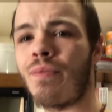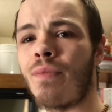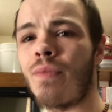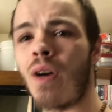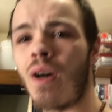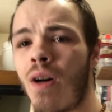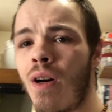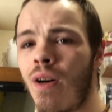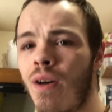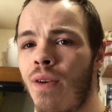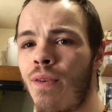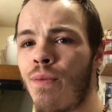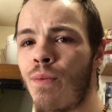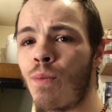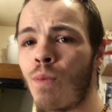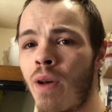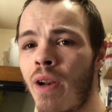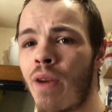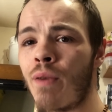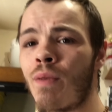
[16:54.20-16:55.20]
of
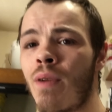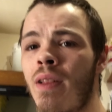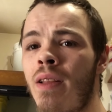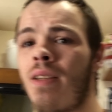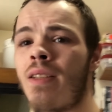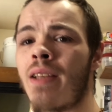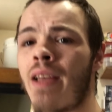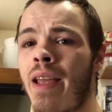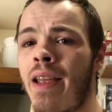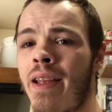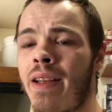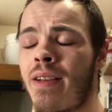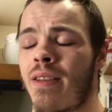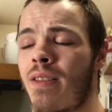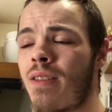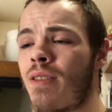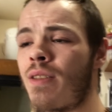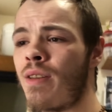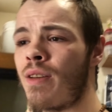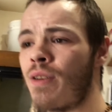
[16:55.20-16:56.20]
what it really
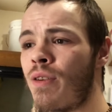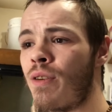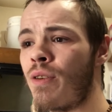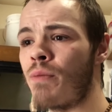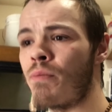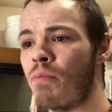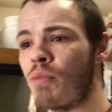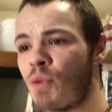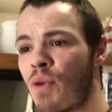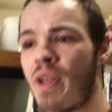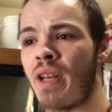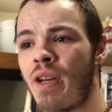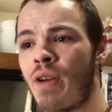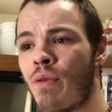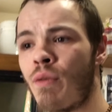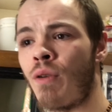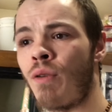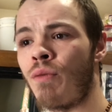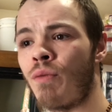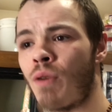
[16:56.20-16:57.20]
takes to breed
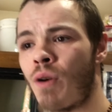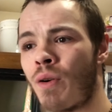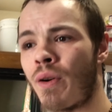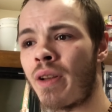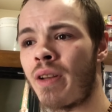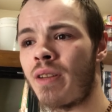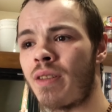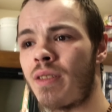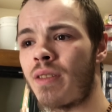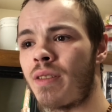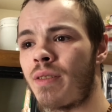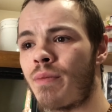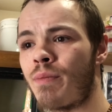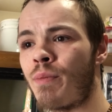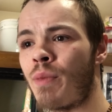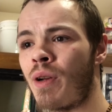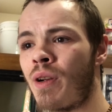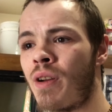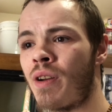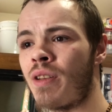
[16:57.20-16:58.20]
your own rodents,
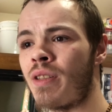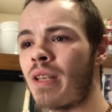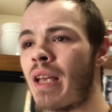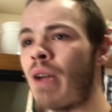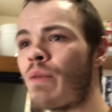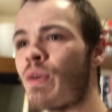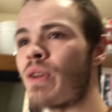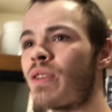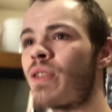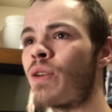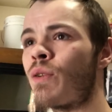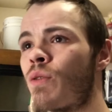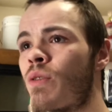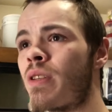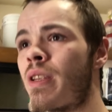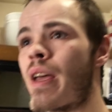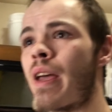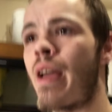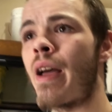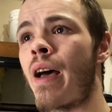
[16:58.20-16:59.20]
because every single
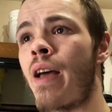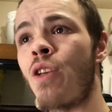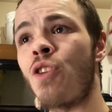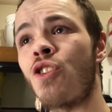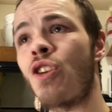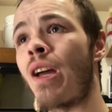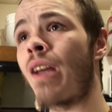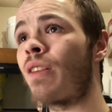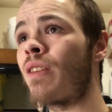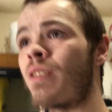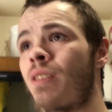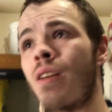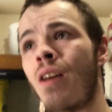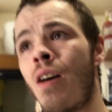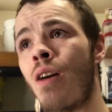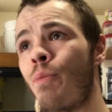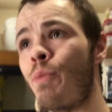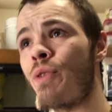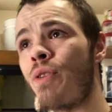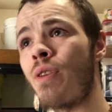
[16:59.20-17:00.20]
day I check the
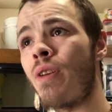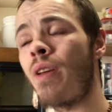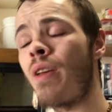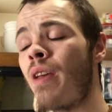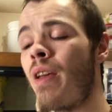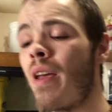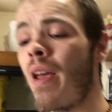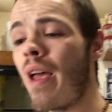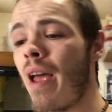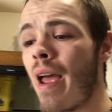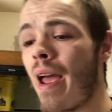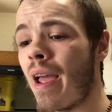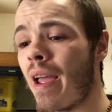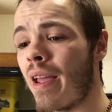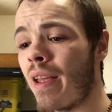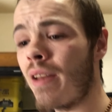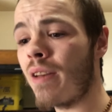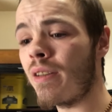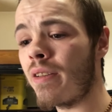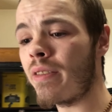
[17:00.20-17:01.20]
tubs,
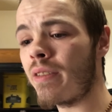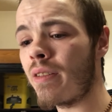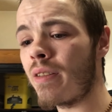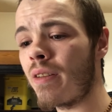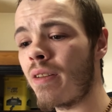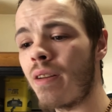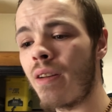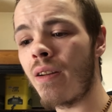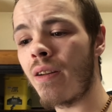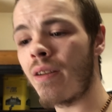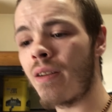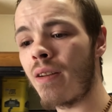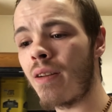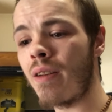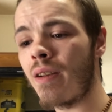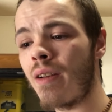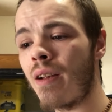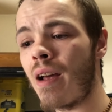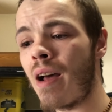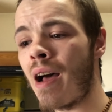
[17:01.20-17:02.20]
and
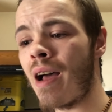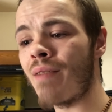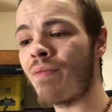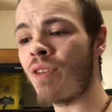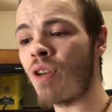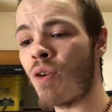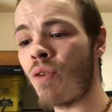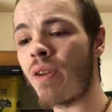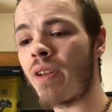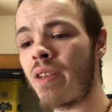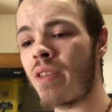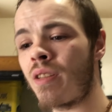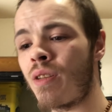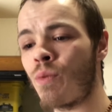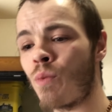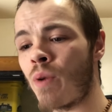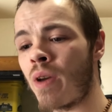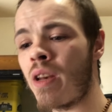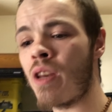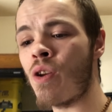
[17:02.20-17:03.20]
I've noticed
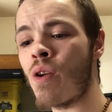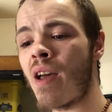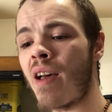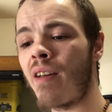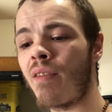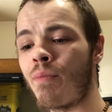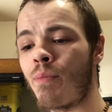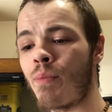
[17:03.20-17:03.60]
when you have